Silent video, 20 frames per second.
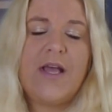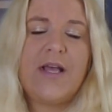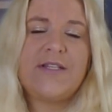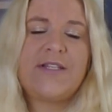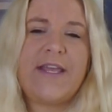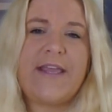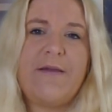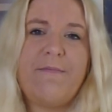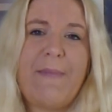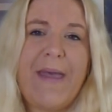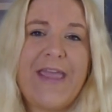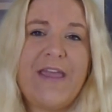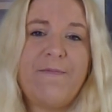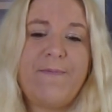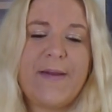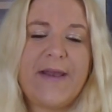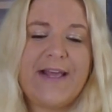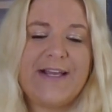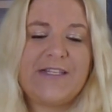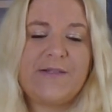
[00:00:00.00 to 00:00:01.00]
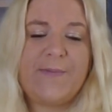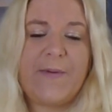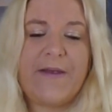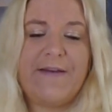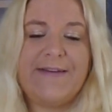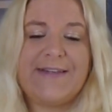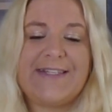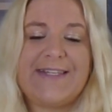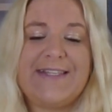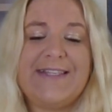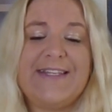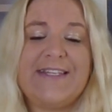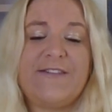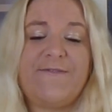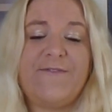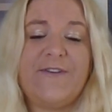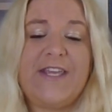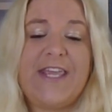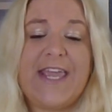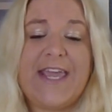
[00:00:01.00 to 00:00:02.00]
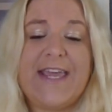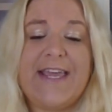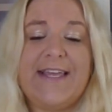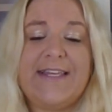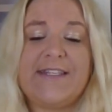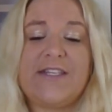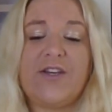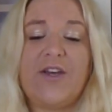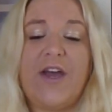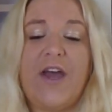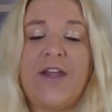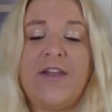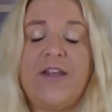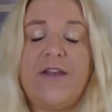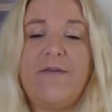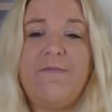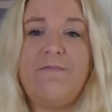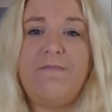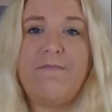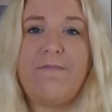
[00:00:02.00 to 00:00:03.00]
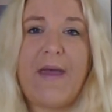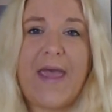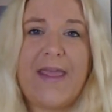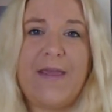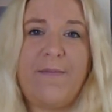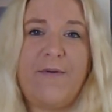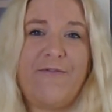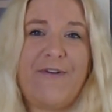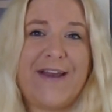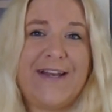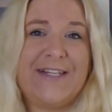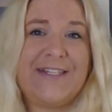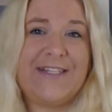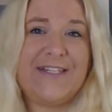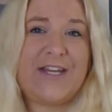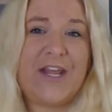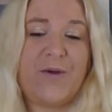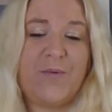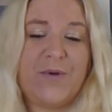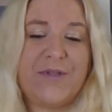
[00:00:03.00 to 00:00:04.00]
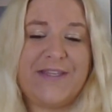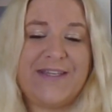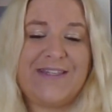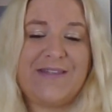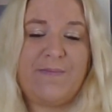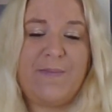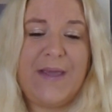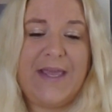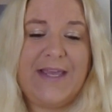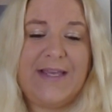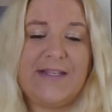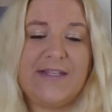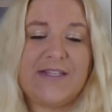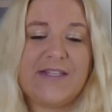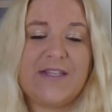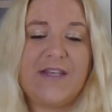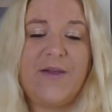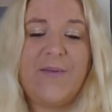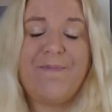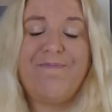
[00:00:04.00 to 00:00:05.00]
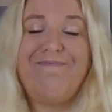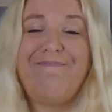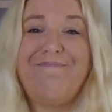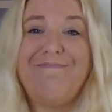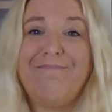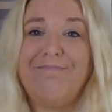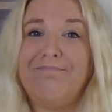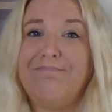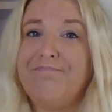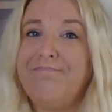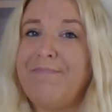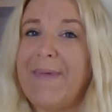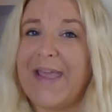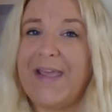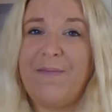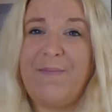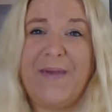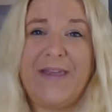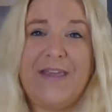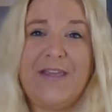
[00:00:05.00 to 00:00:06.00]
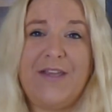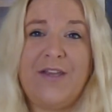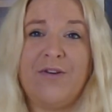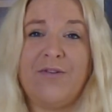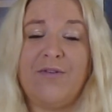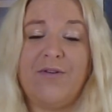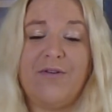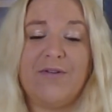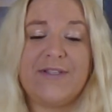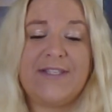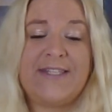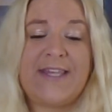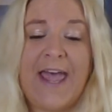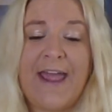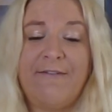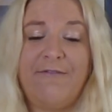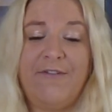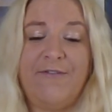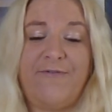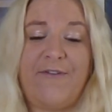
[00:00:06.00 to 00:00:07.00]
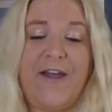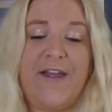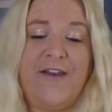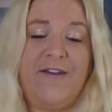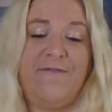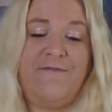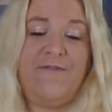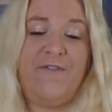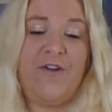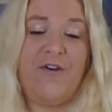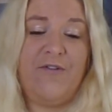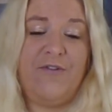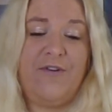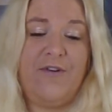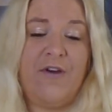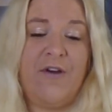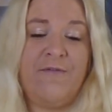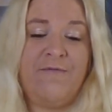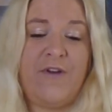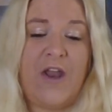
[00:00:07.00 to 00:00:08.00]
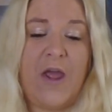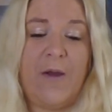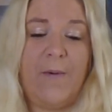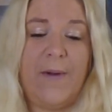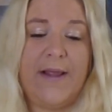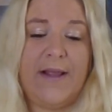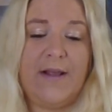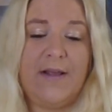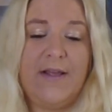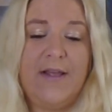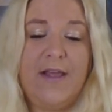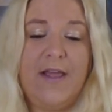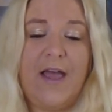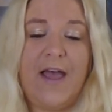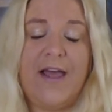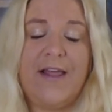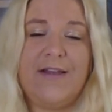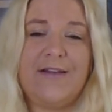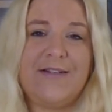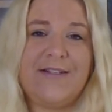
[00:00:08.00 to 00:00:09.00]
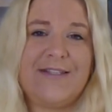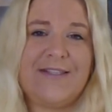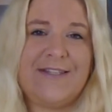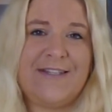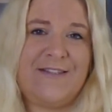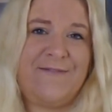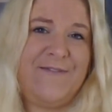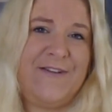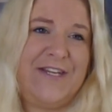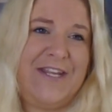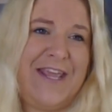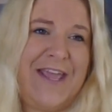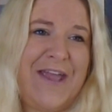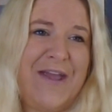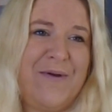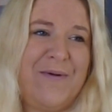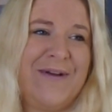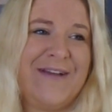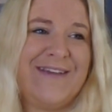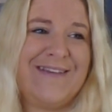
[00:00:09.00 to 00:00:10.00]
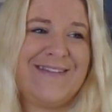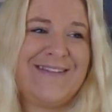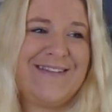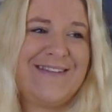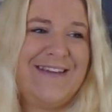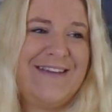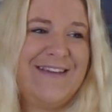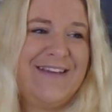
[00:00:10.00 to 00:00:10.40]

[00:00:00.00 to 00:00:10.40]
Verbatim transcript: So you may have been experiencing this for years and you may be ready to know what this means. Maybe you're terrified of not of knowing and this video has